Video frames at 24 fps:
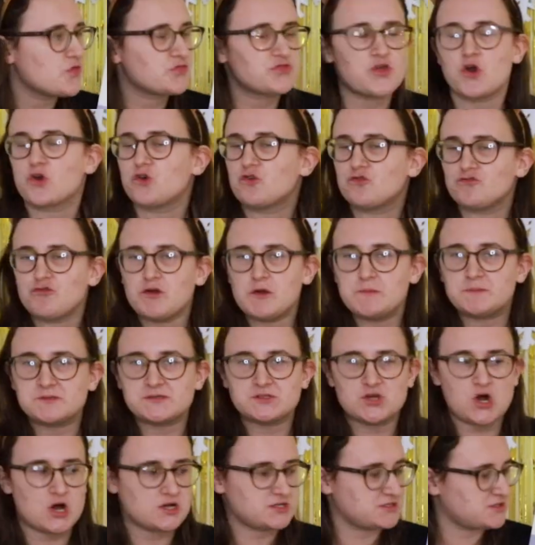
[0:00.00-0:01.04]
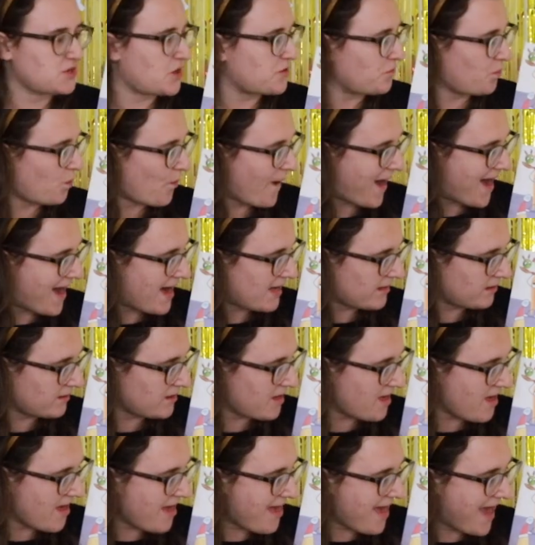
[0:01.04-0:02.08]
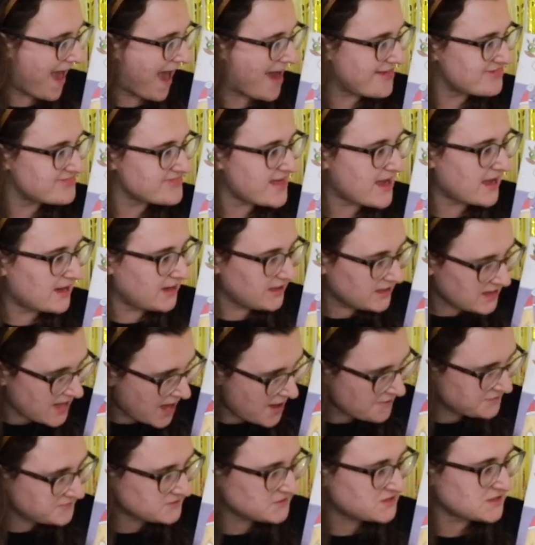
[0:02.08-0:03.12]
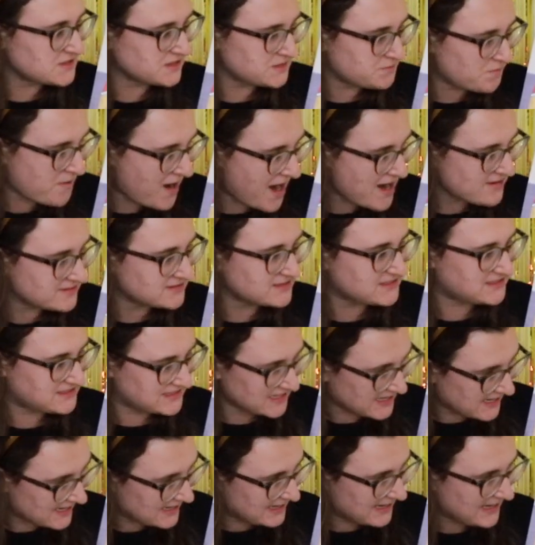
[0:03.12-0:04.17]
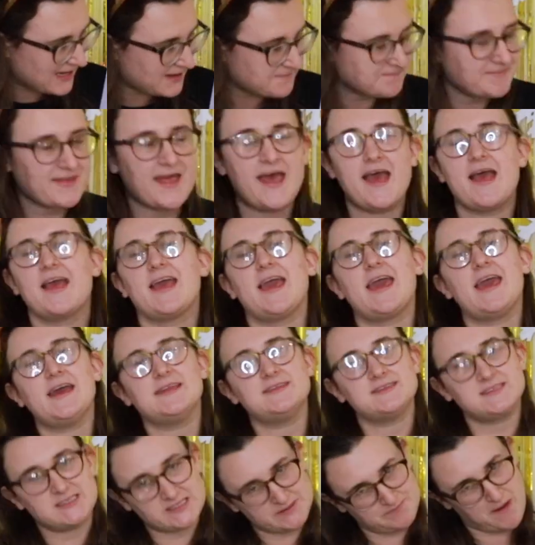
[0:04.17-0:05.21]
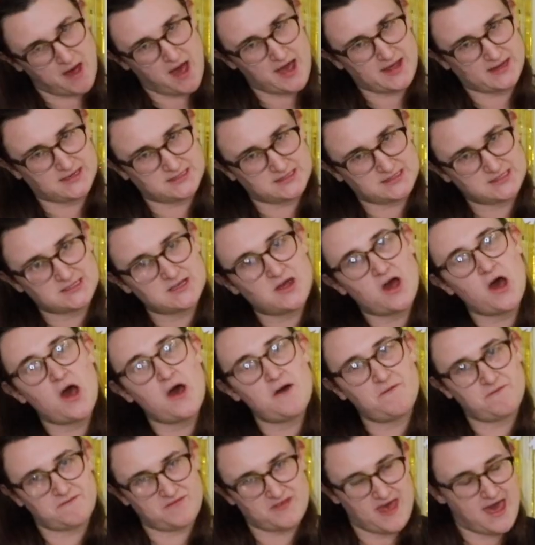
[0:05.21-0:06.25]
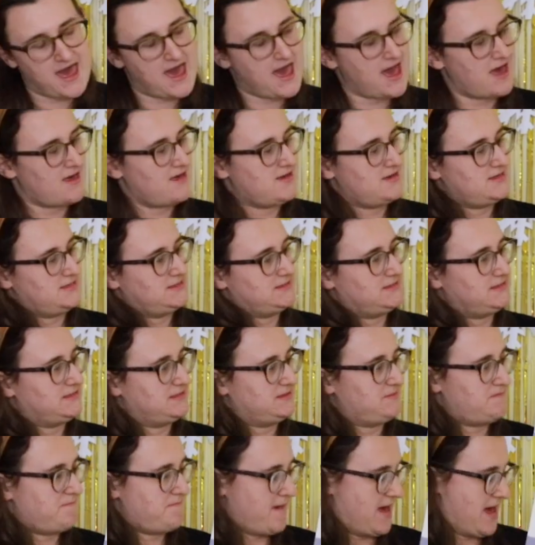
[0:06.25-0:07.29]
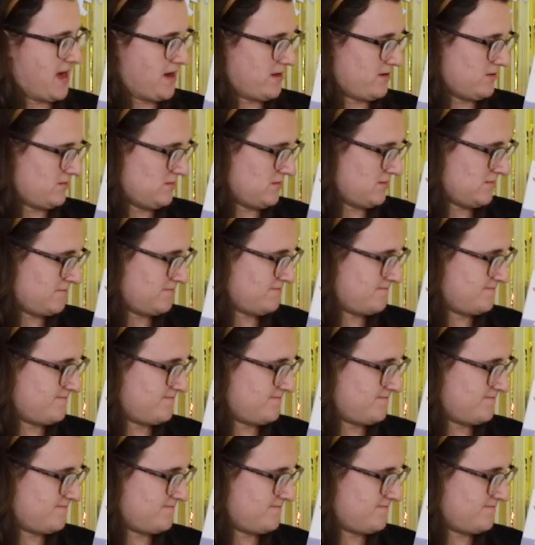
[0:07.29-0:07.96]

the groups got on well and they loved the sprouts dearly in spite of their smell.